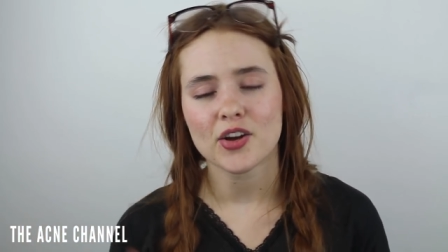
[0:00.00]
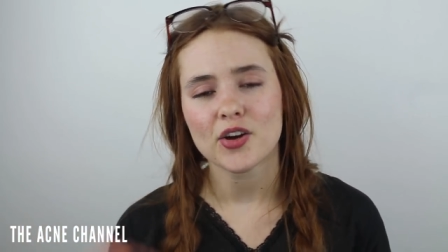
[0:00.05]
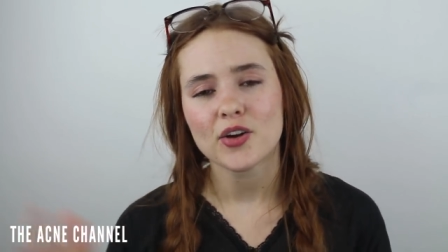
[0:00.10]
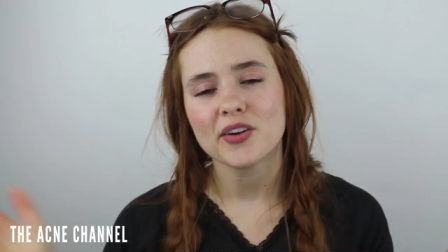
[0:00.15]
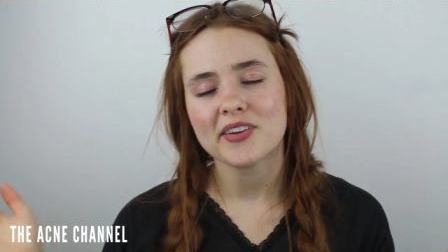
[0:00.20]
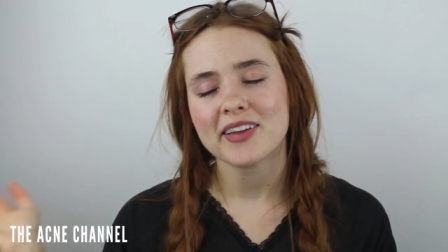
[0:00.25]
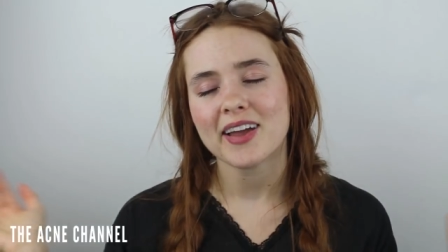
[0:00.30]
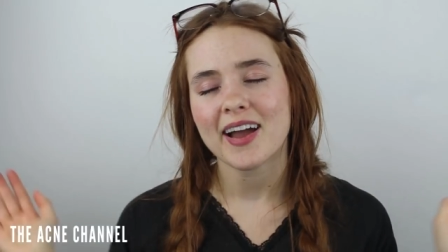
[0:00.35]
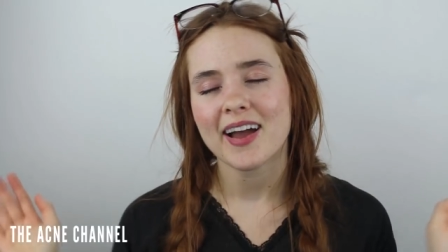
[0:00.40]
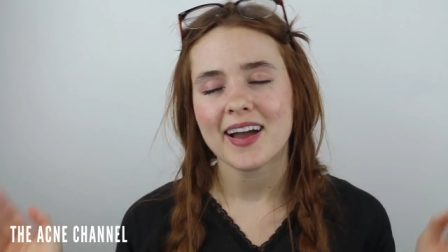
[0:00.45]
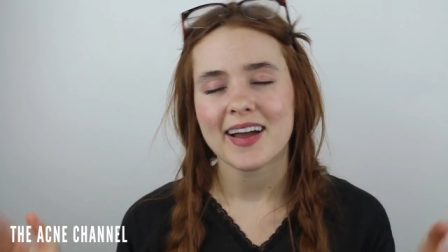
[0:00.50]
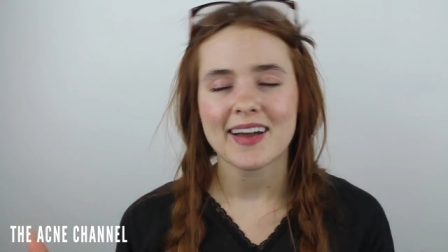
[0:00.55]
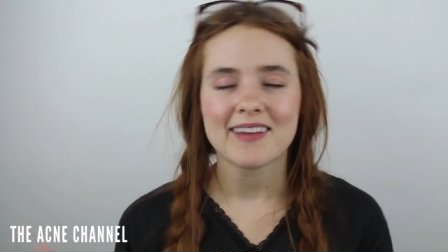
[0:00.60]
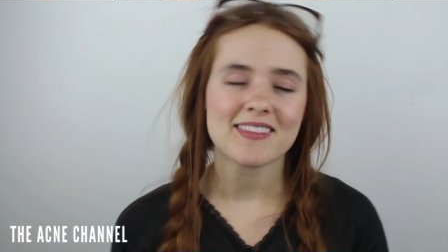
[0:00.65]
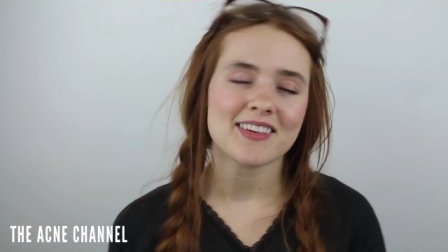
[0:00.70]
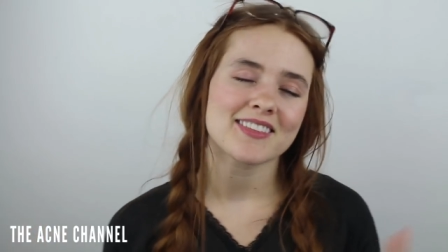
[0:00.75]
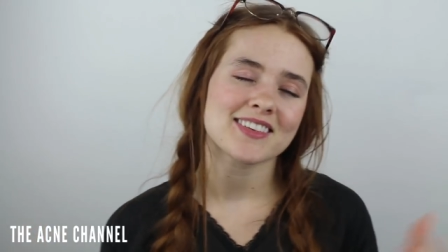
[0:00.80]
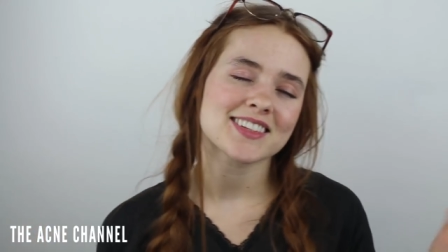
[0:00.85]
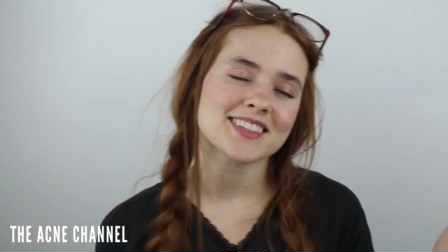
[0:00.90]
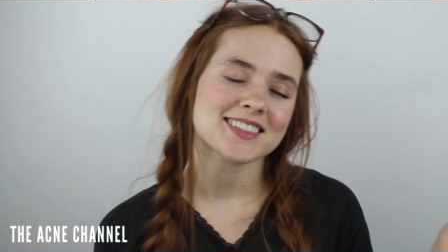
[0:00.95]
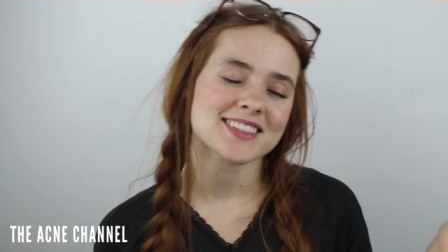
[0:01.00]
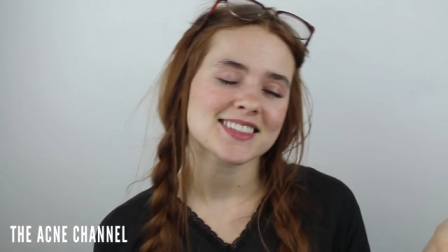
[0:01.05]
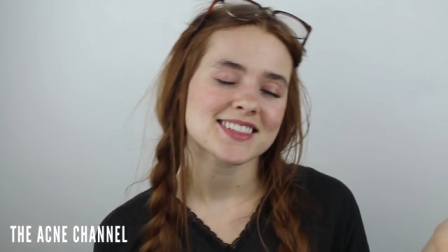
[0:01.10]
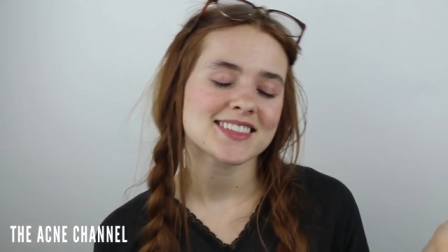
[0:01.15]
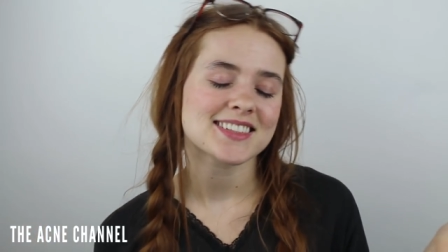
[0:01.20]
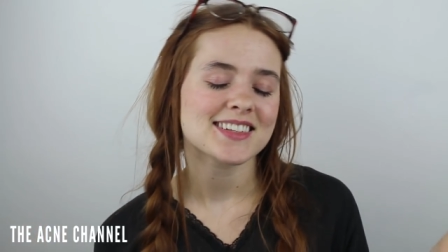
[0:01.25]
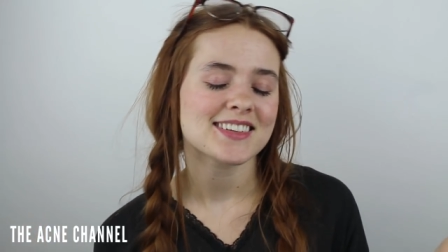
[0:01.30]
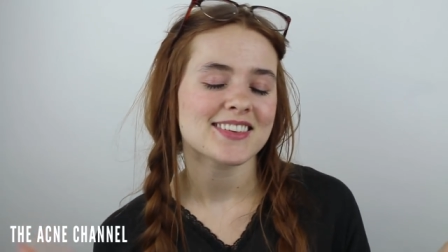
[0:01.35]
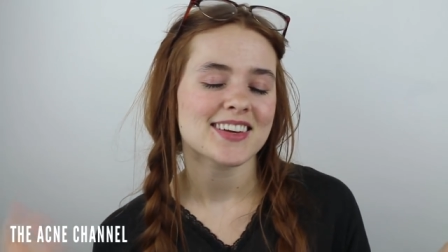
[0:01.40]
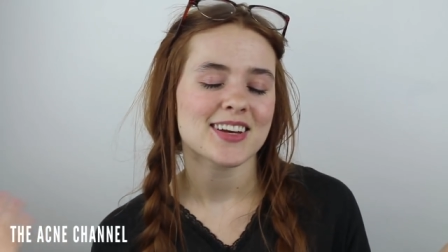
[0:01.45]
oh yeah, everyone
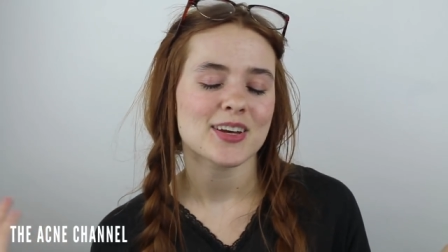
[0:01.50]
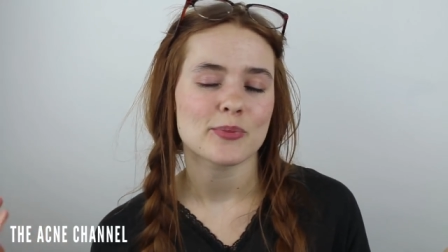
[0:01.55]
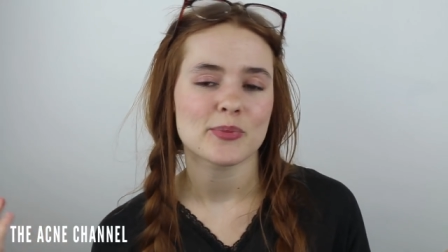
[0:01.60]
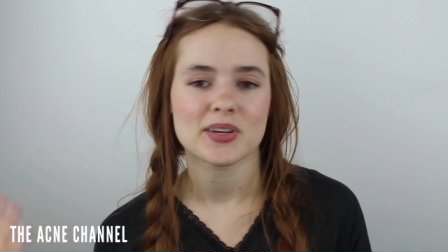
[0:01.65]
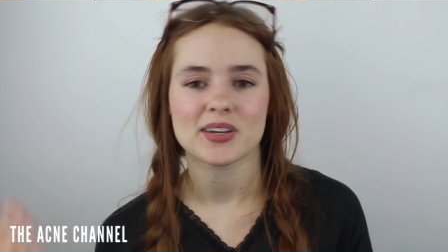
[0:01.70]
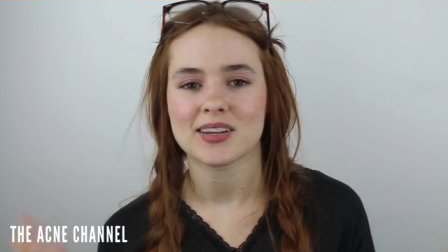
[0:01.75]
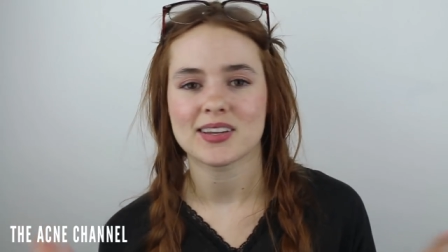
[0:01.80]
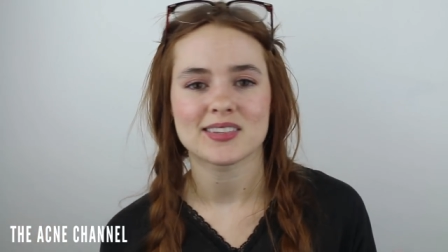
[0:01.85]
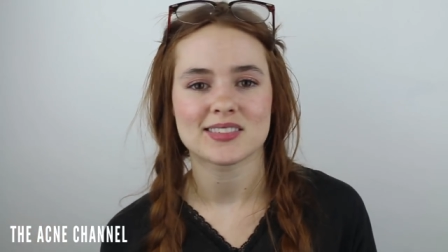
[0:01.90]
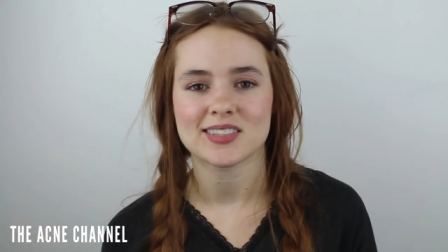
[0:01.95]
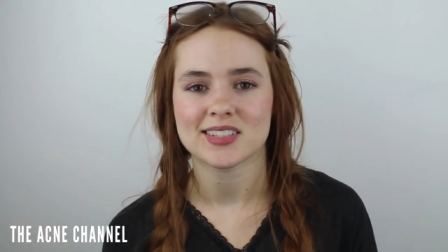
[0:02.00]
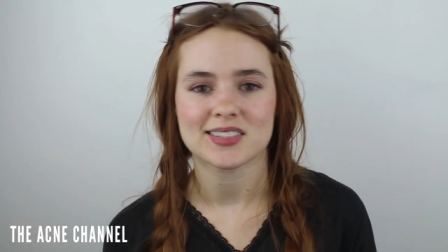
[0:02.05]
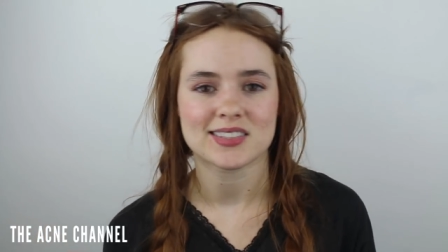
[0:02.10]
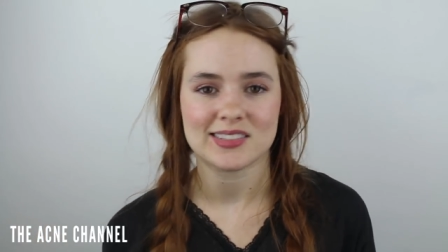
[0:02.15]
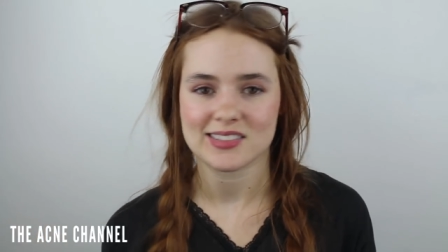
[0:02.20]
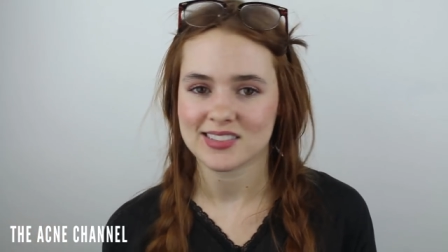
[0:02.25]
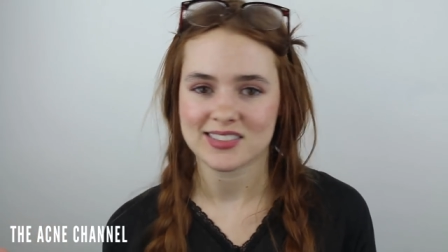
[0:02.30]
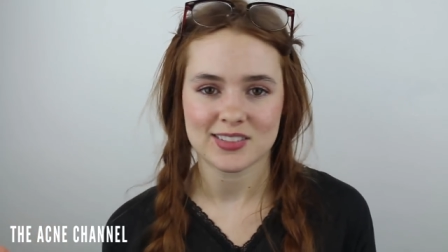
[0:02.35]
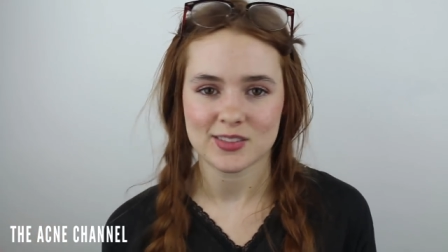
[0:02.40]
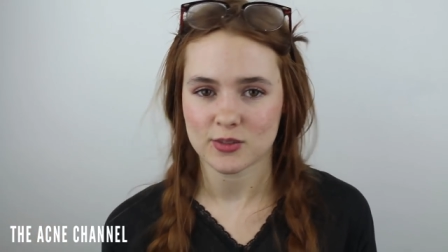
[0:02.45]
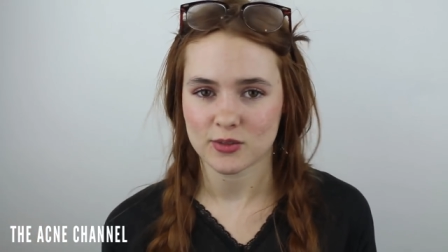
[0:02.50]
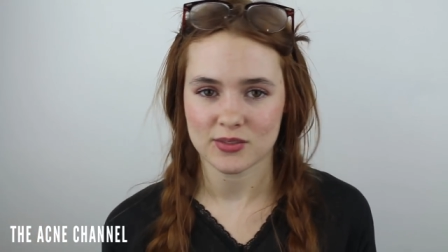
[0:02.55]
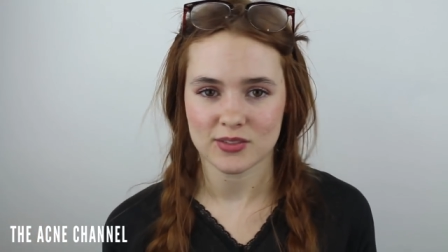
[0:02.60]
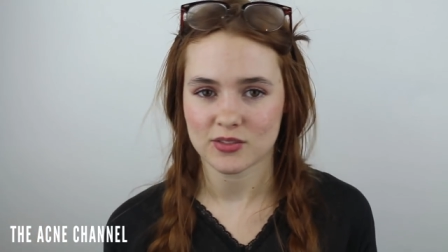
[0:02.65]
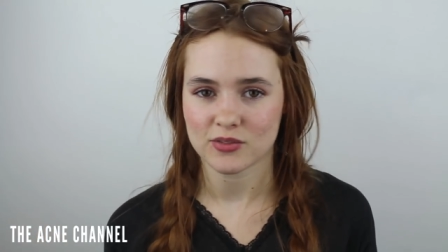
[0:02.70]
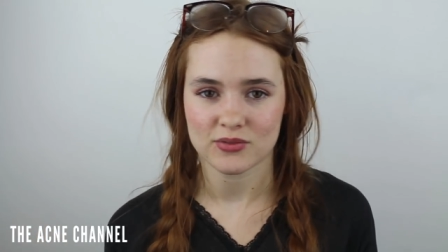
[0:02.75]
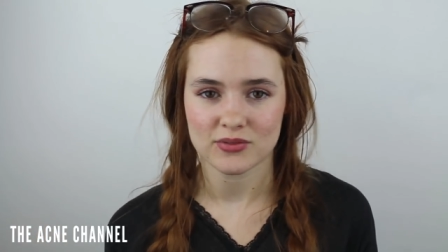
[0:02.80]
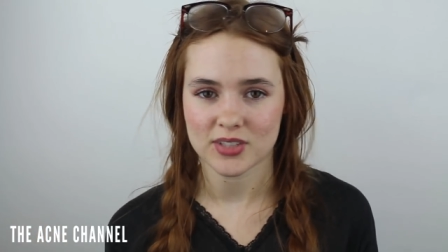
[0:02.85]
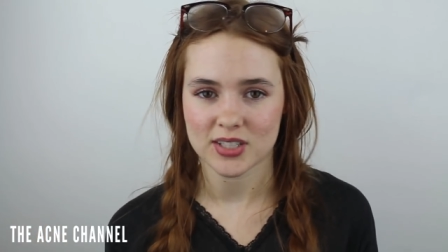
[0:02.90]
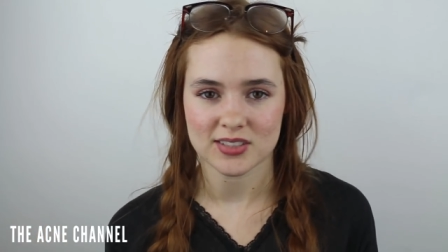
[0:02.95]
should do it, because
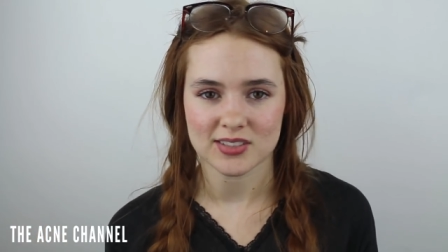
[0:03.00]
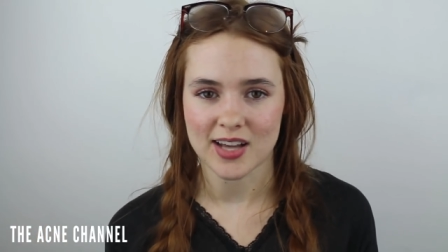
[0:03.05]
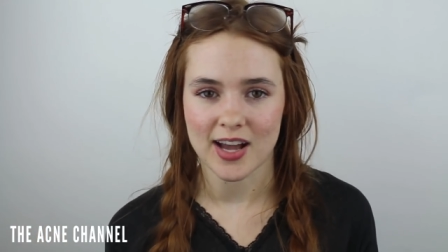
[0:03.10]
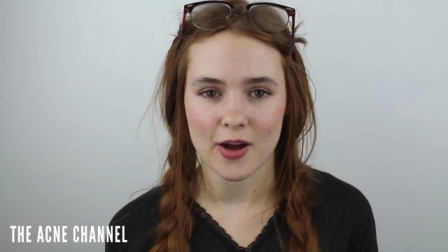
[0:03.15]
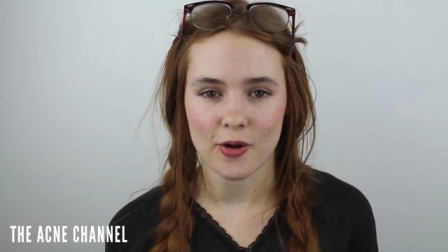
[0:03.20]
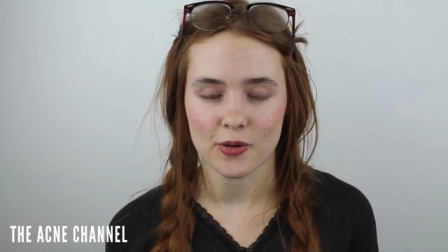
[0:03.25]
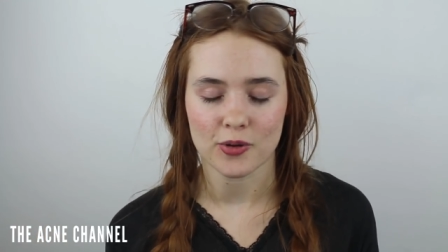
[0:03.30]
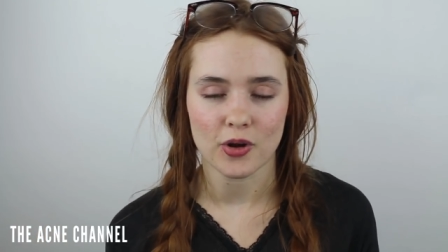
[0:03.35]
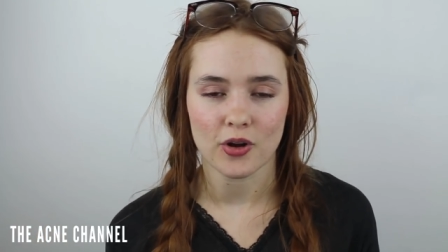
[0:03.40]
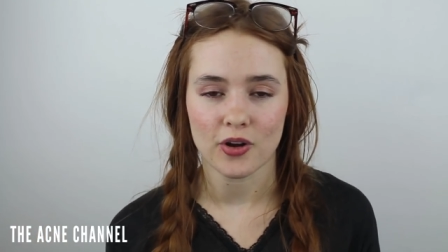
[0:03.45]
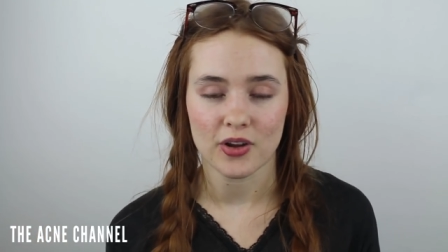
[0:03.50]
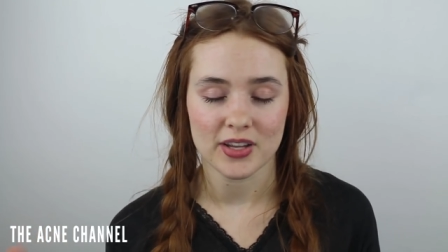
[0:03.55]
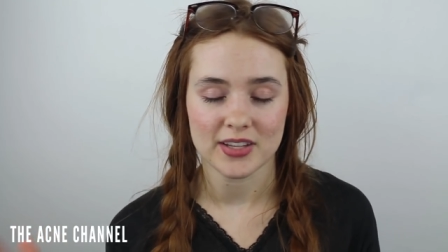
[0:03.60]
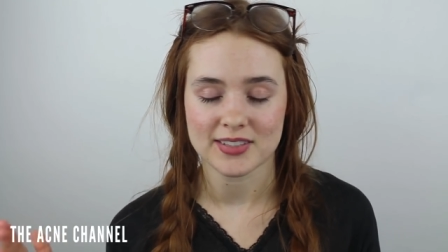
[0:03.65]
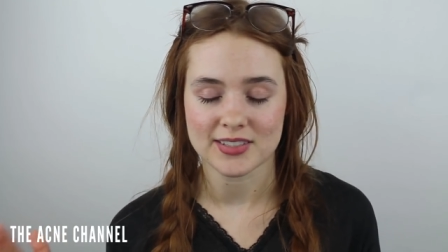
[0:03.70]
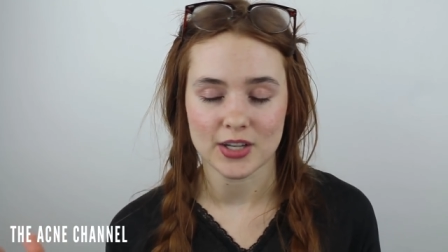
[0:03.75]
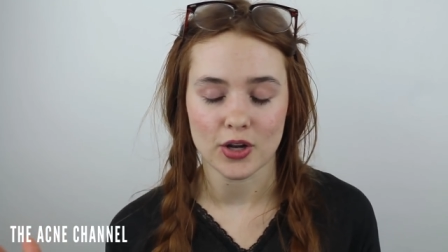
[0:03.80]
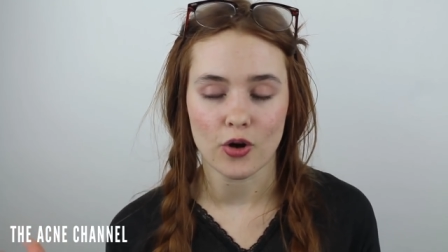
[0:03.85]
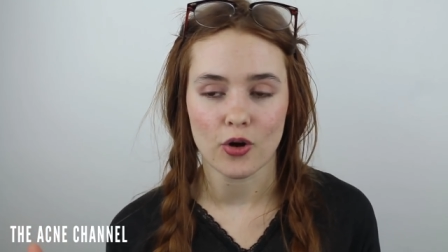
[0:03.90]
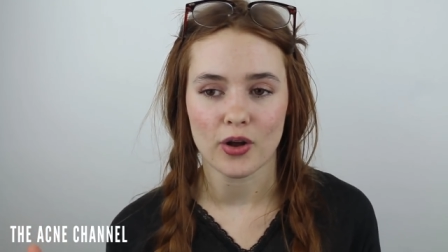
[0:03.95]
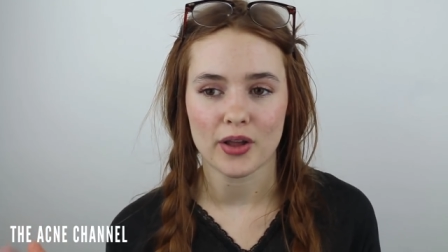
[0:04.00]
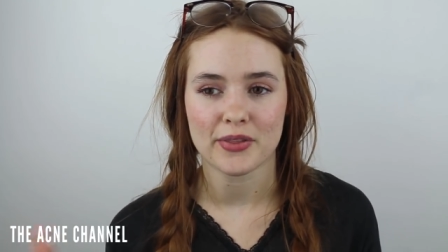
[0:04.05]
that's not how it all is at all.